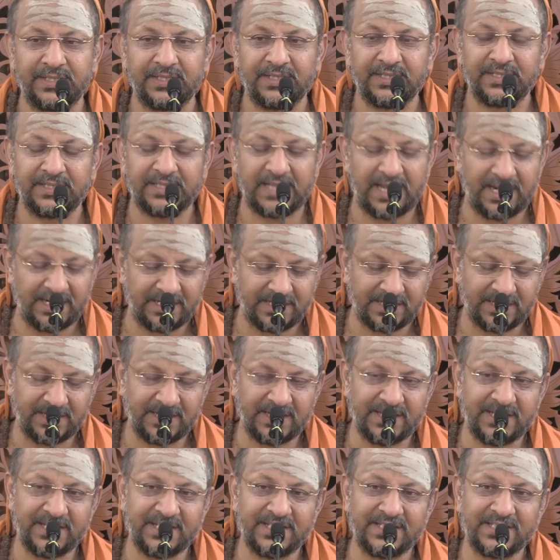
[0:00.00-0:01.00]
That
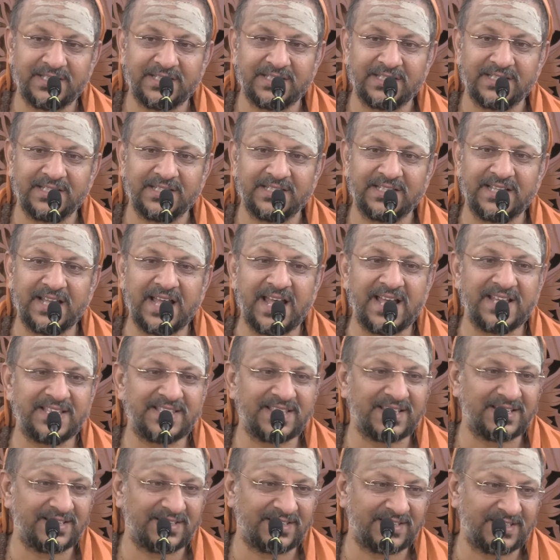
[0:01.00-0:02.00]
is the
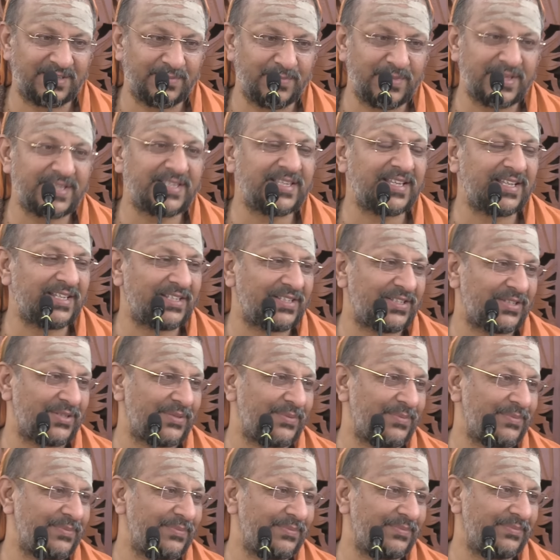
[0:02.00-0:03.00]
essence message.
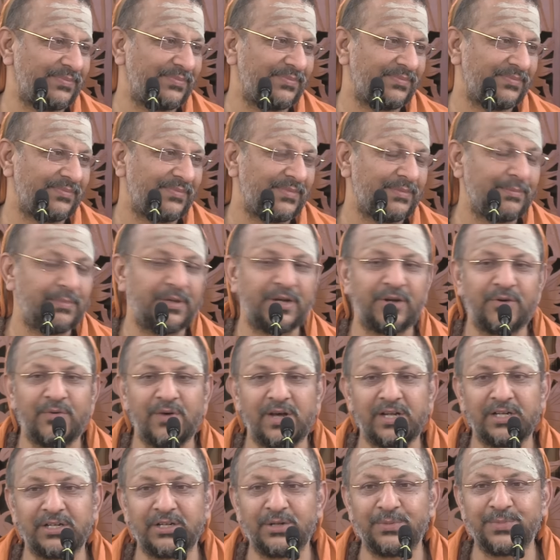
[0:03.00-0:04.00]

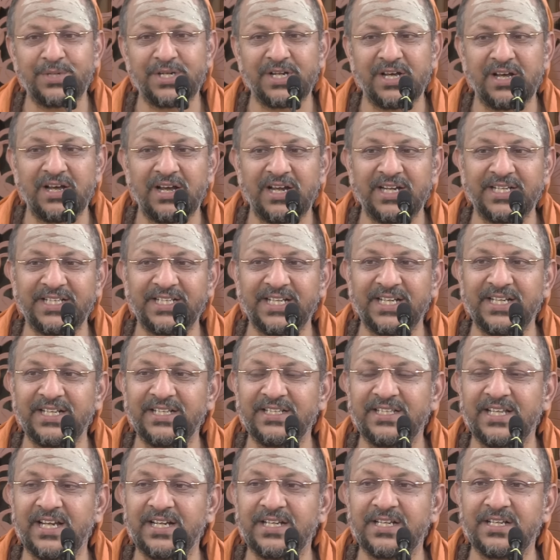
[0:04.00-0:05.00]
Bhagavan Ramana
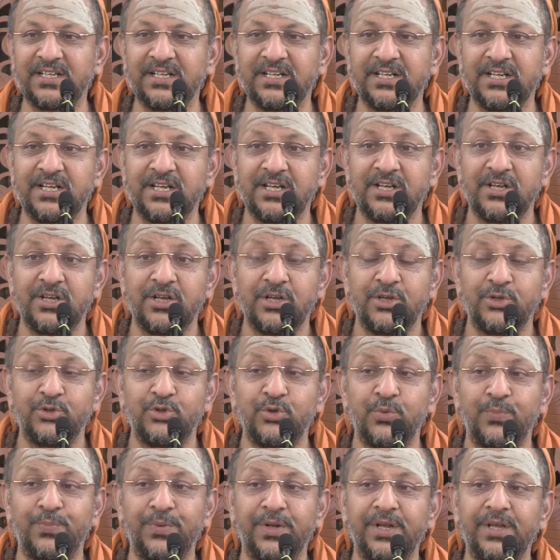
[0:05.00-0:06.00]
attained that
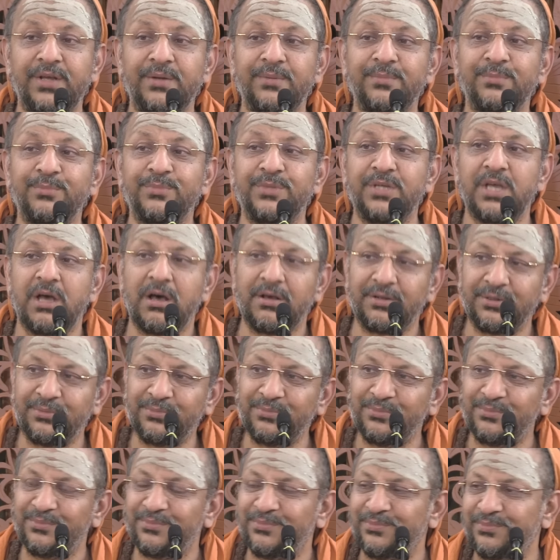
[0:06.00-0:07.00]
supreme
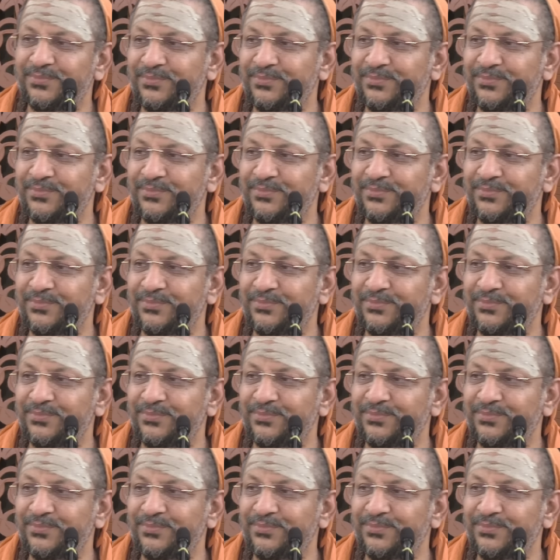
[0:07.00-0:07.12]
jnanam,